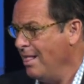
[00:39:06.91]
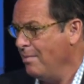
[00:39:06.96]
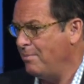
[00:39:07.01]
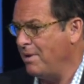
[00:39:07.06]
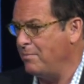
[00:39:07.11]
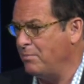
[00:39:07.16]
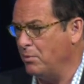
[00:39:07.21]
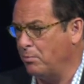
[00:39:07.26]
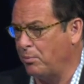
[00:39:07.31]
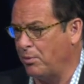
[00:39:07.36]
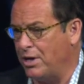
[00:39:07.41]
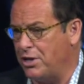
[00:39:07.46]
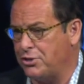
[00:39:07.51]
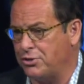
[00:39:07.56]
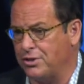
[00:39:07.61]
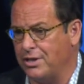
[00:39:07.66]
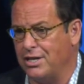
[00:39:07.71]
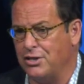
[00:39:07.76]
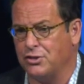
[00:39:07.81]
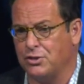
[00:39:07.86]
People preach
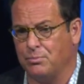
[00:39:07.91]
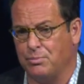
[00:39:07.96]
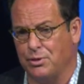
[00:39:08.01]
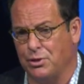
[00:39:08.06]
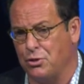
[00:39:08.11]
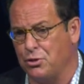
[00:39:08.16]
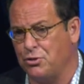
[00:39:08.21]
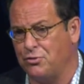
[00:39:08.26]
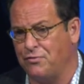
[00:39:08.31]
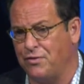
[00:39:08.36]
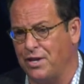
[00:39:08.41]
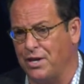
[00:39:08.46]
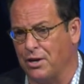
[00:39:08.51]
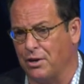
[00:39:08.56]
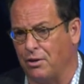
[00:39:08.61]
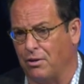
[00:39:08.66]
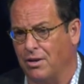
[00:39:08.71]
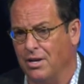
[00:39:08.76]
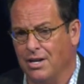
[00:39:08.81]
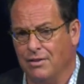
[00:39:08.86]
things to produce
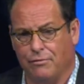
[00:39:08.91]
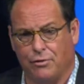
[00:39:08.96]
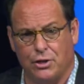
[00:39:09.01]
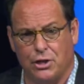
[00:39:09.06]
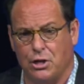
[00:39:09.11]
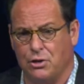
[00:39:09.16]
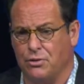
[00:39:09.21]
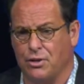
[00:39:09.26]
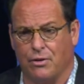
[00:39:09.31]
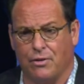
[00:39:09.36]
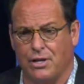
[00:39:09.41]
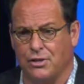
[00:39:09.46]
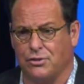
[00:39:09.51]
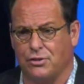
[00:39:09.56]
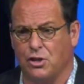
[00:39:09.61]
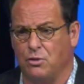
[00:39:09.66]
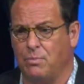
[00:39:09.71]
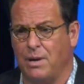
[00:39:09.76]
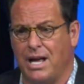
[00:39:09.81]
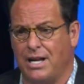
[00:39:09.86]
fear. For you, there is
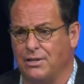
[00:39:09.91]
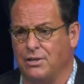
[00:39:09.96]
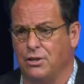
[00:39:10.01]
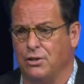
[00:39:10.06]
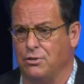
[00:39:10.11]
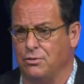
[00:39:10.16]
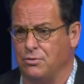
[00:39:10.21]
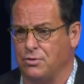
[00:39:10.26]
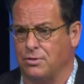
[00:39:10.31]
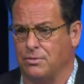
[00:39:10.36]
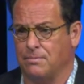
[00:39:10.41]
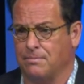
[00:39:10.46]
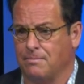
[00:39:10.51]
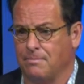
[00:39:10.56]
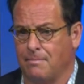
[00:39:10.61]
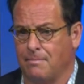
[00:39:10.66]
no bad news.